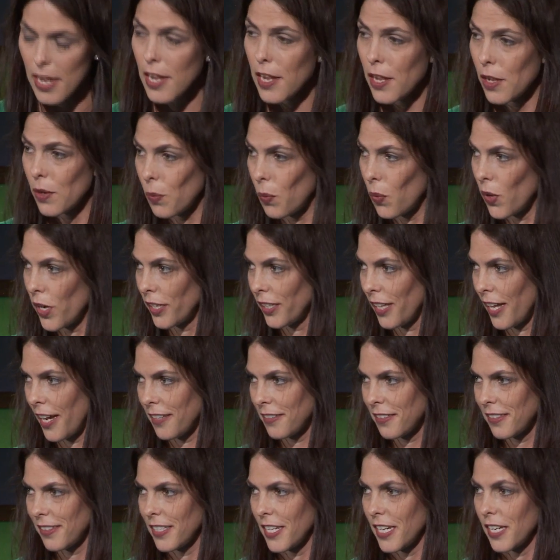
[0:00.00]
And one
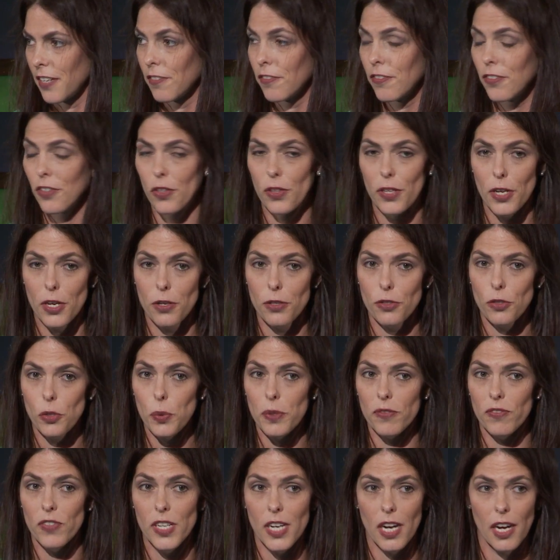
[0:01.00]
last thing, for those who
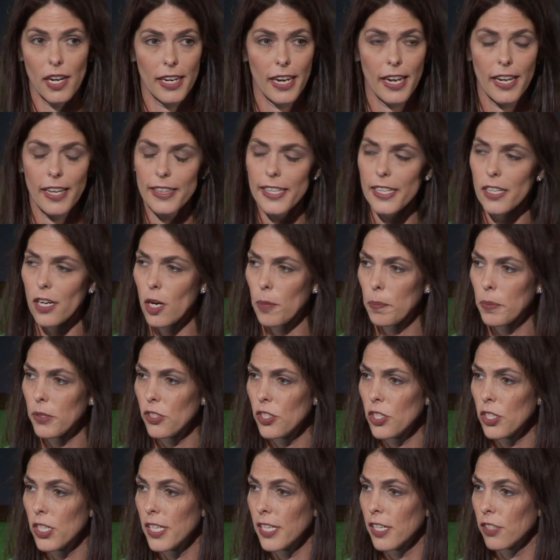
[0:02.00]
have not had the
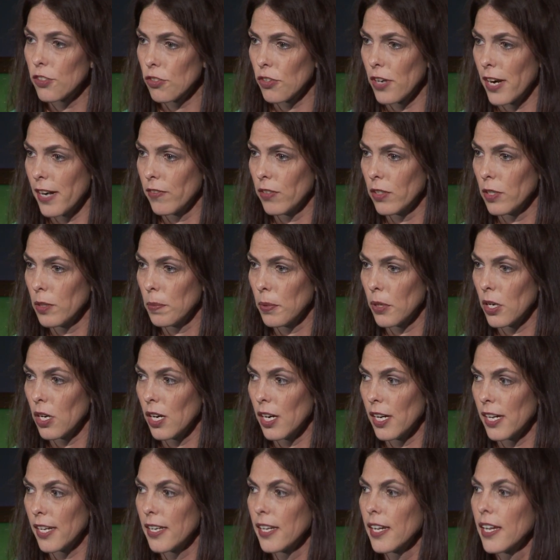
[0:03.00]
opportunity to travel
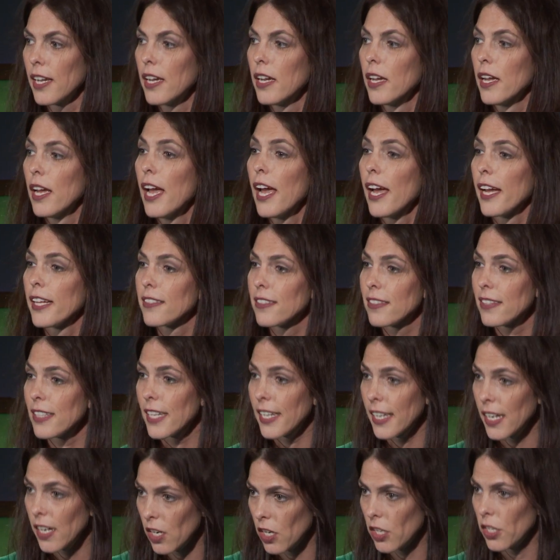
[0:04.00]
abroad and see
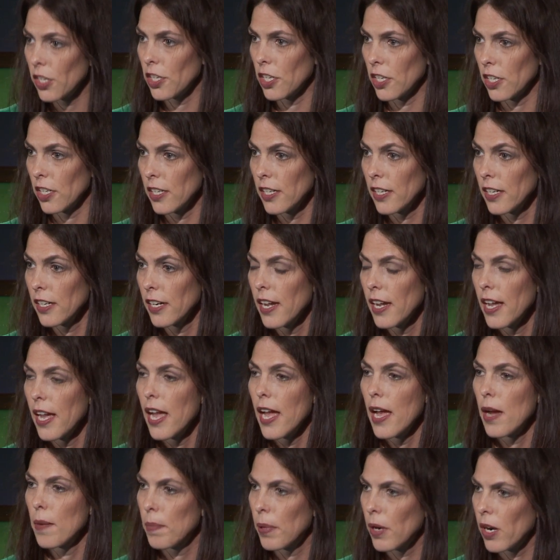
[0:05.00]
hunger
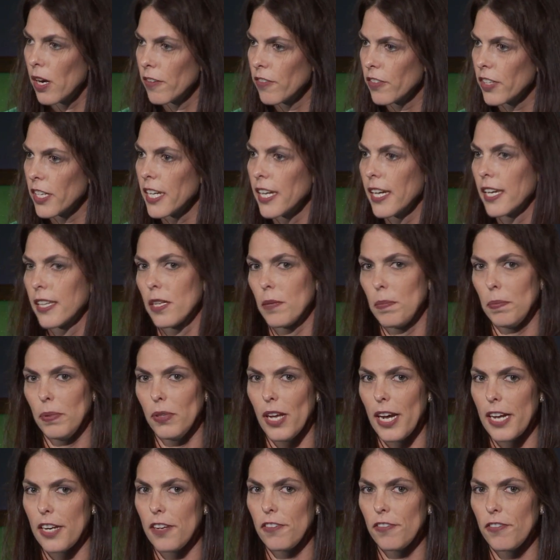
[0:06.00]
and poverty and the
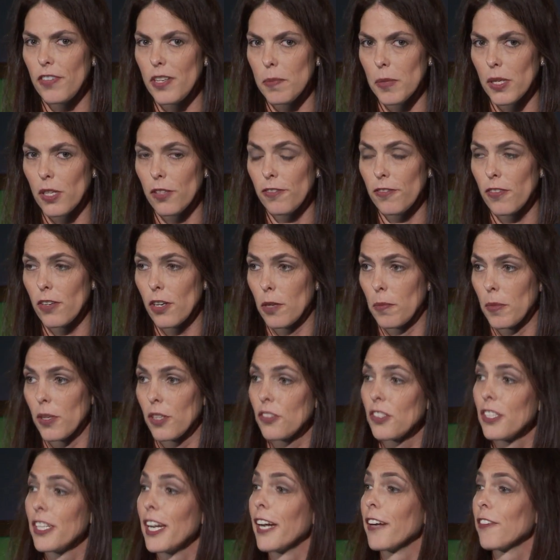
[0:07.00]
plight of female
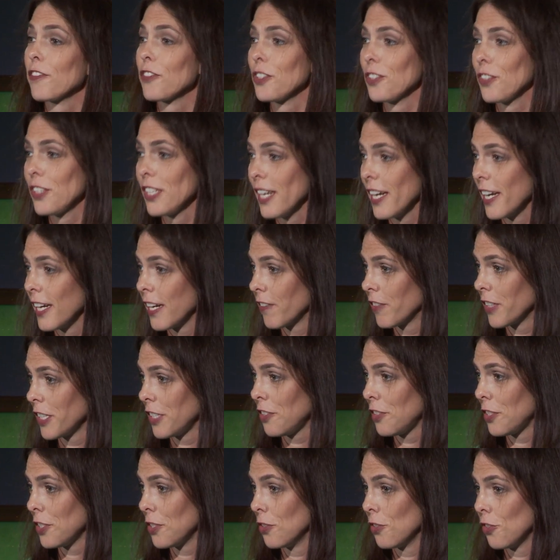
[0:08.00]
farmers, and after today, every
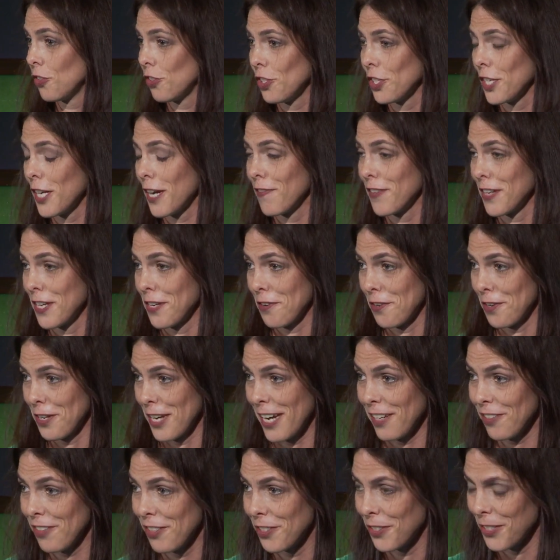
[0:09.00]
student should have an
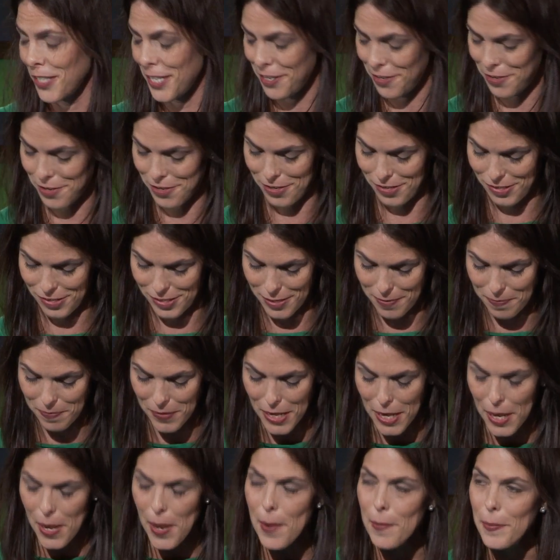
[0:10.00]
international internship,
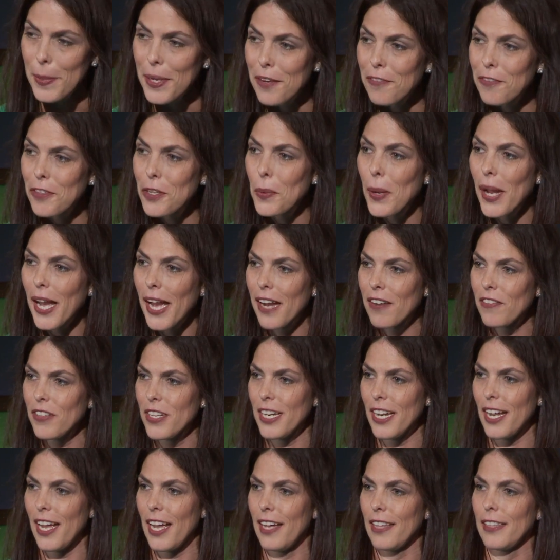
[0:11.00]
but if you haven't
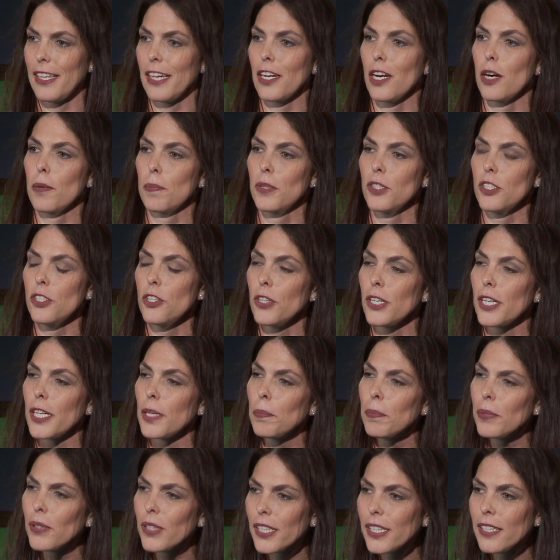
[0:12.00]
had that opportunity,
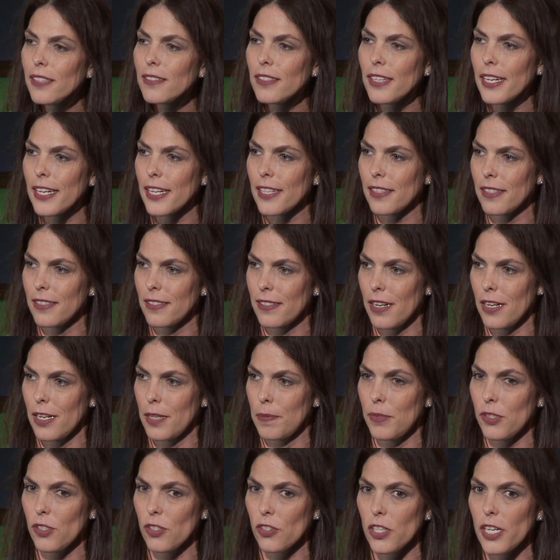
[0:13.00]
please take the time
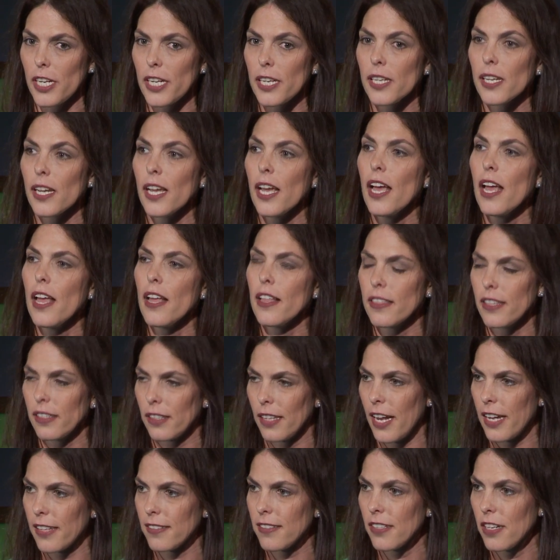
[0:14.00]
to read The
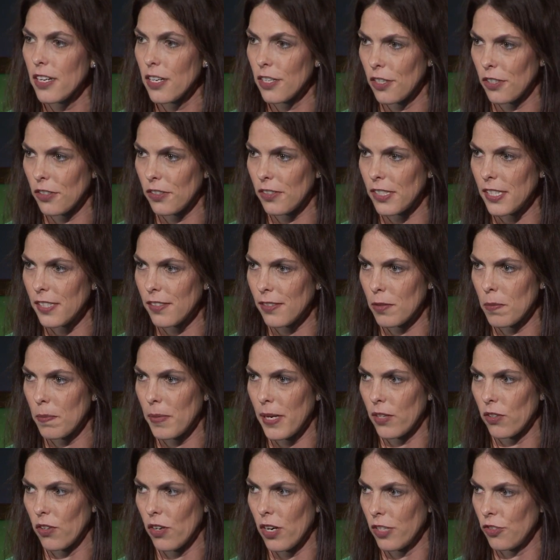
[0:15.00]
Last Hunger Season
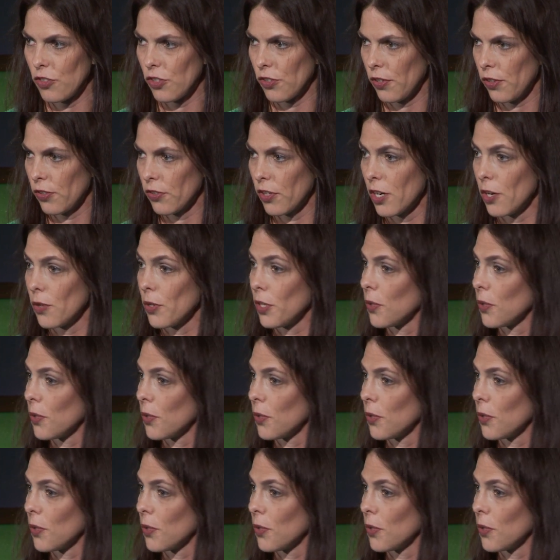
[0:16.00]
by Roger Thoreau.